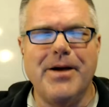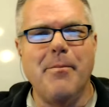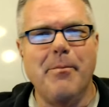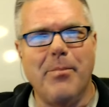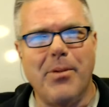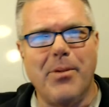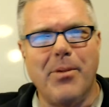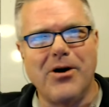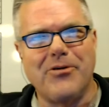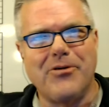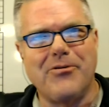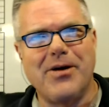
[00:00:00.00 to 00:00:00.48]

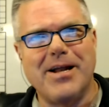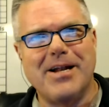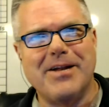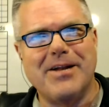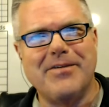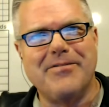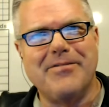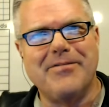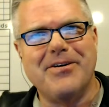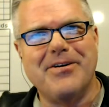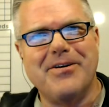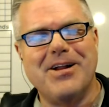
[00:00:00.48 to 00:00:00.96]
Bart
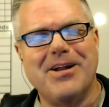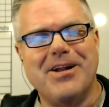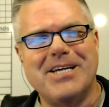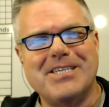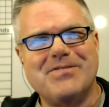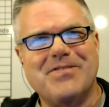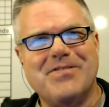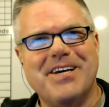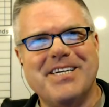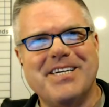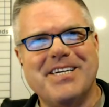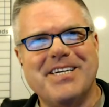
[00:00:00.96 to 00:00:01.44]
Ratliff here, Las
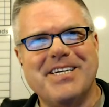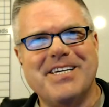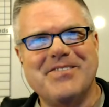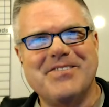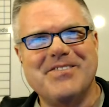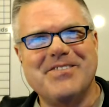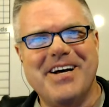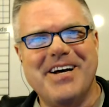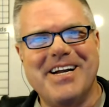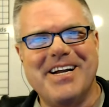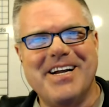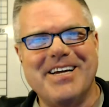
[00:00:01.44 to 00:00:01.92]
Vegas,
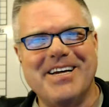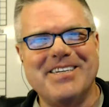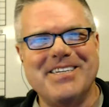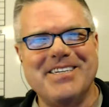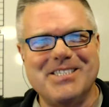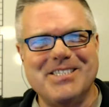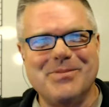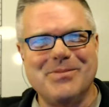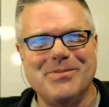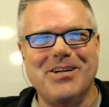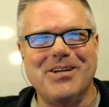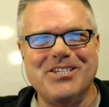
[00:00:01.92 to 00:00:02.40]
Nevada.
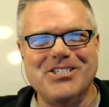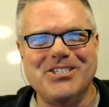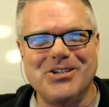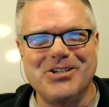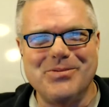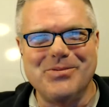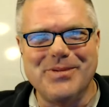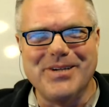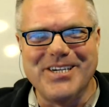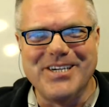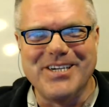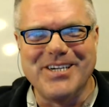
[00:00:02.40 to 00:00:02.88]
It's a pleasure to be here